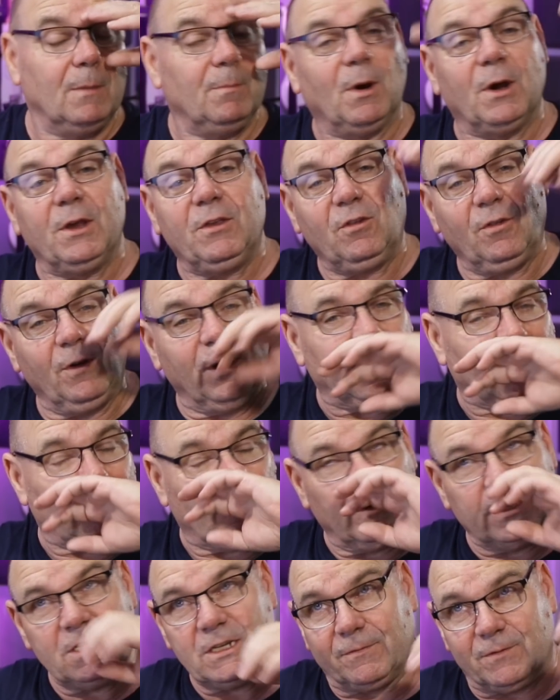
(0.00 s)
by 3.
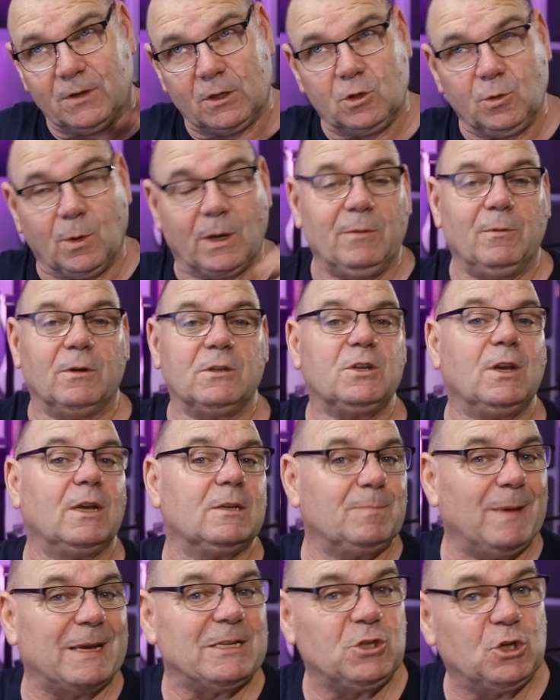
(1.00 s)
3 sevens are 21, so
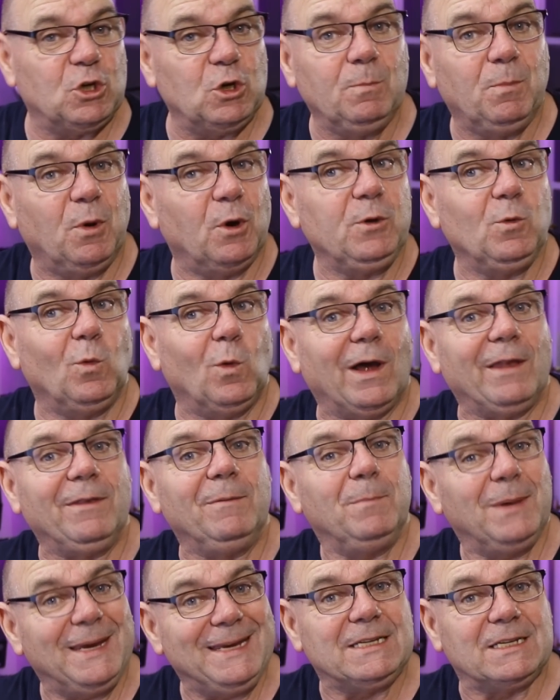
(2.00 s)
that's about
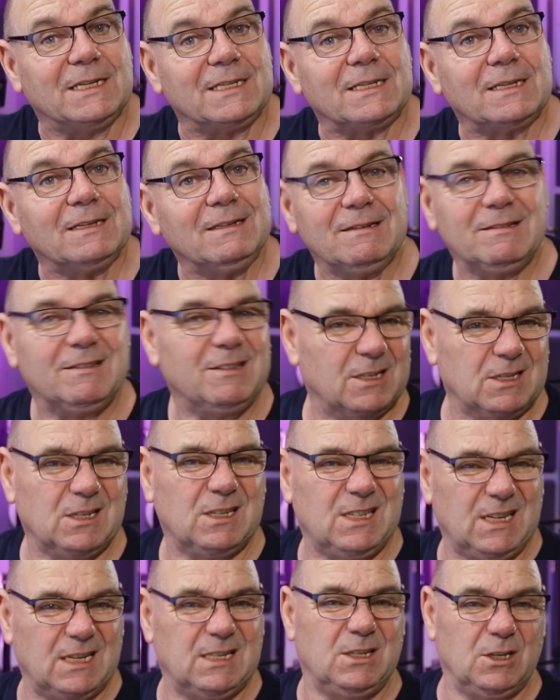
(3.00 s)
2.1 metres,
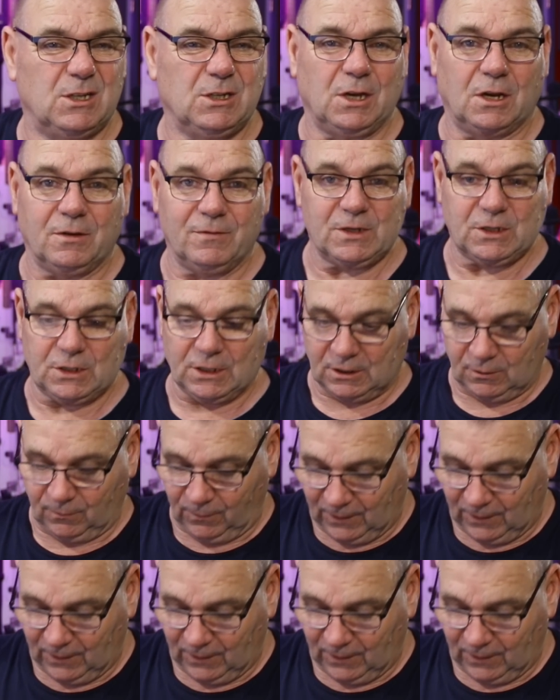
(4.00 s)
just over 6